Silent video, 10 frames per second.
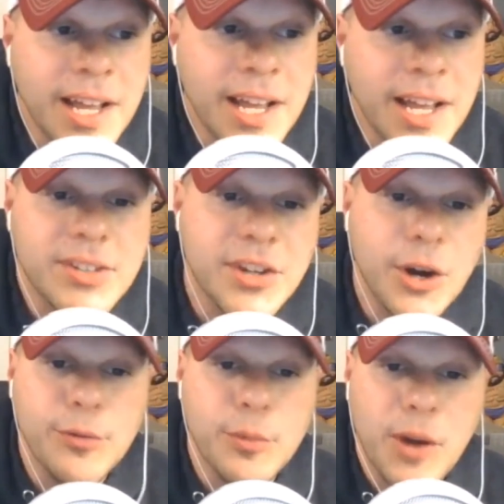But to
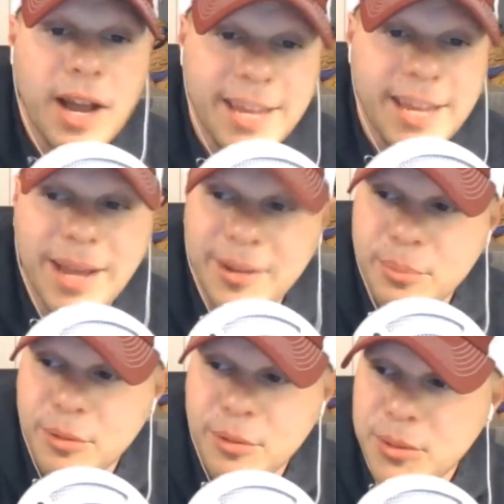go from Rocky Mountain
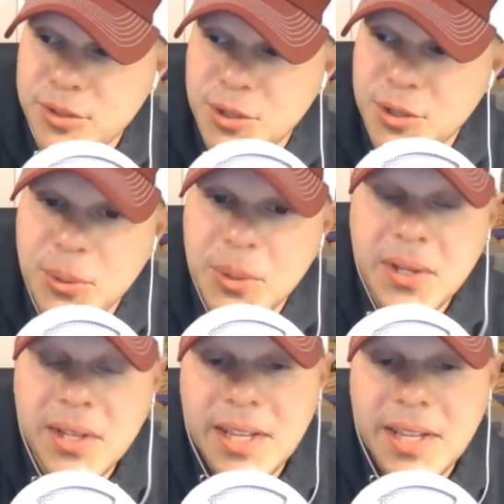Pro to
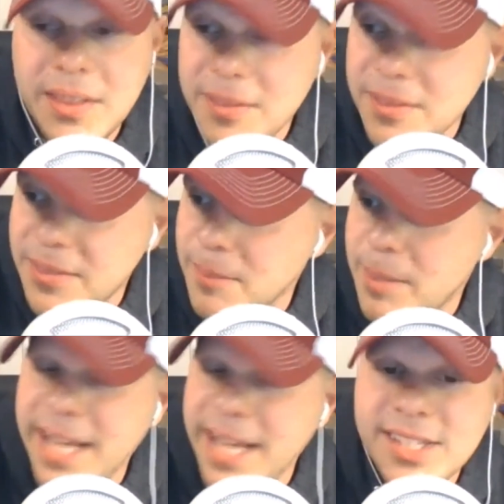
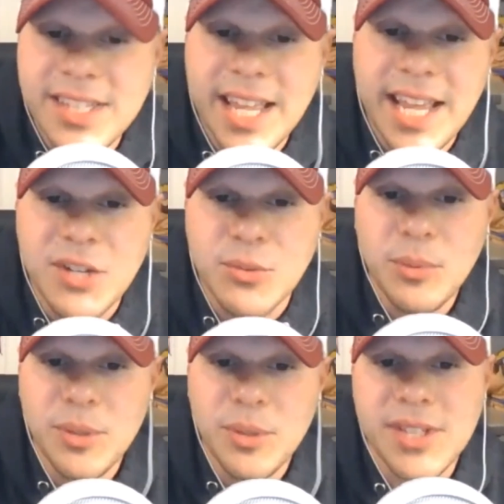the main stage,
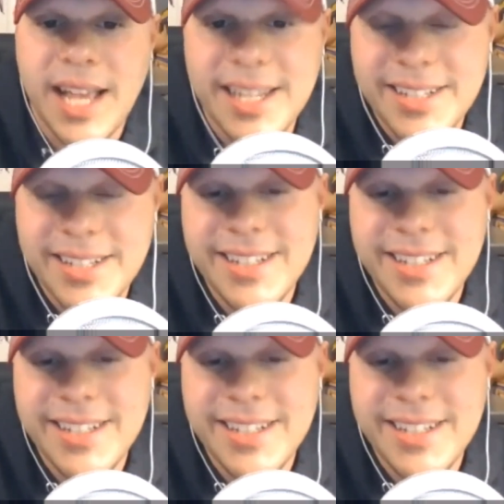what was that